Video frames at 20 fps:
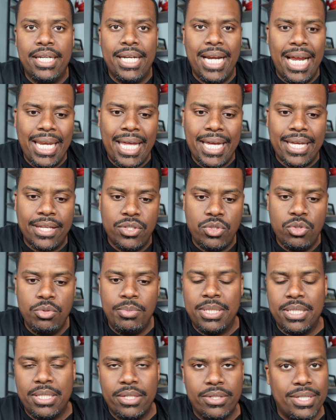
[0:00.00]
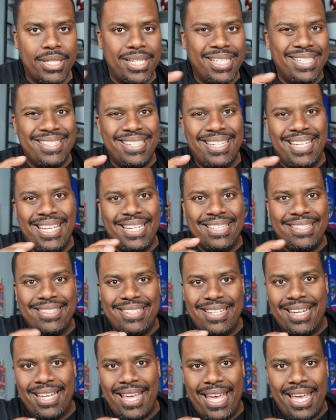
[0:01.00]
And I like it too because there's a
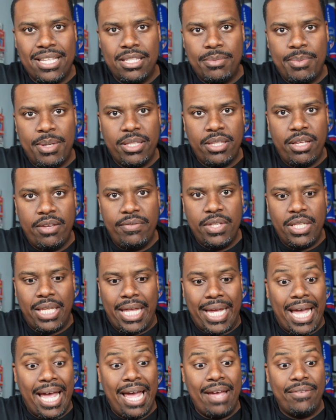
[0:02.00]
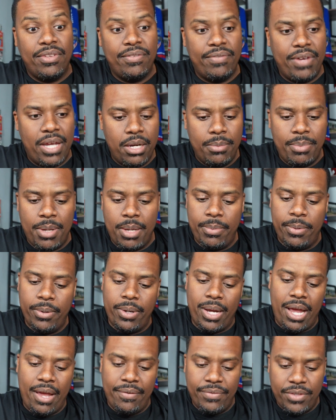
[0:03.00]
kinesthetic aspect of it. Like I have to find the
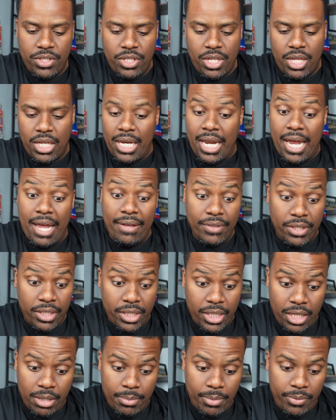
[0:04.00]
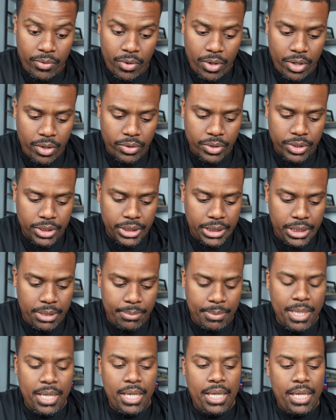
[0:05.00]
paper, I have to check it, I have to look at it before I go to sleep.